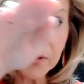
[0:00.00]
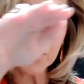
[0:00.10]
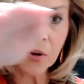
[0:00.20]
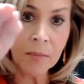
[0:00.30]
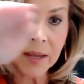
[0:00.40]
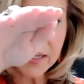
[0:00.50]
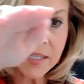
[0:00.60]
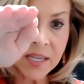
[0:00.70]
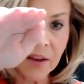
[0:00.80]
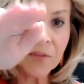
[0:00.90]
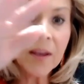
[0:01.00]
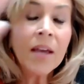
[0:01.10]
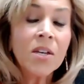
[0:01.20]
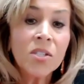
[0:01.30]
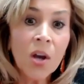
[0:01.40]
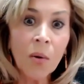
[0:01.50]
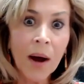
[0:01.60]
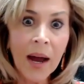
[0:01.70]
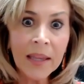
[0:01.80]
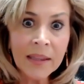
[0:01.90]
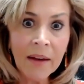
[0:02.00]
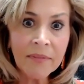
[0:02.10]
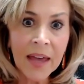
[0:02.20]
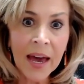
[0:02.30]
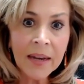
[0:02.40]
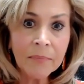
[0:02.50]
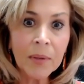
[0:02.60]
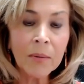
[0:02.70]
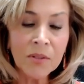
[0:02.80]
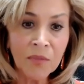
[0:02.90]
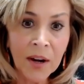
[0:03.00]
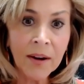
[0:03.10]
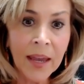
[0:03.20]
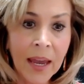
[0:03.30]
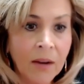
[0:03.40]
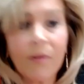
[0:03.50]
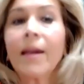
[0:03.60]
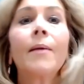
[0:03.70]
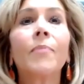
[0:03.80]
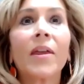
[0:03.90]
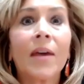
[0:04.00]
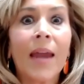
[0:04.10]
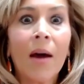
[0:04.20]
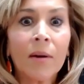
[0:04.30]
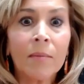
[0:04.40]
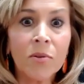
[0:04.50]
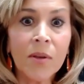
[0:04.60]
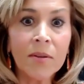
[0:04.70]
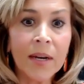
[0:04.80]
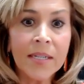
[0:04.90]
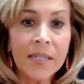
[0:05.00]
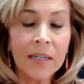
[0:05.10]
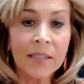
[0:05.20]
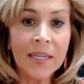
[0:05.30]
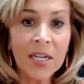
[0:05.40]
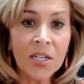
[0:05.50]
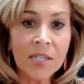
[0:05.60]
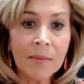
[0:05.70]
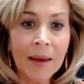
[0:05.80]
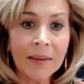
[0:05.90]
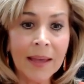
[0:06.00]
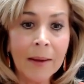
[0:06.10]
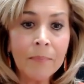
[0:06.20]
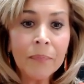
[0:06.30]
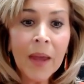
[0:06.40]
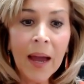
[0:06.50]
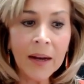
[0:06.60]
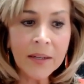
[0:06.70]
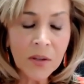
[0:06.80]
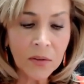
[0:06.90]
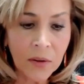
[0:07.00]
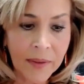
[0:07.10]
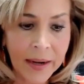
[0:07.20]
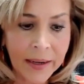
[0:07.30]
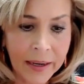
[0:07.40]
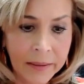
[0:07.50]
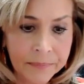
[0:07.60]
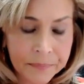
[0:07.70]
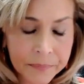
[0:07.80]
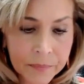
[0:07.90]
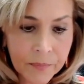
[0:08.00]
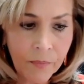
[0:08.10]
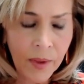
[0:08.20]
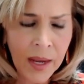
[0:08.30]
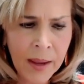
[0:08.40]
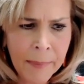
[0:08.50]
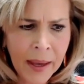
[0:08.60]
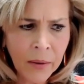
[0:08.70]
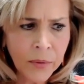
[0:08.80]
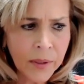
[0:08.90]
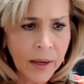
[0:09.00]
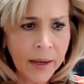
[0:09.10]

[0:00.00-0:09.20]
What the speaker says: your money is safe. So I loved that, but I was very angry. I thought, how come those other guys didn't teach us about that? I also learned that night about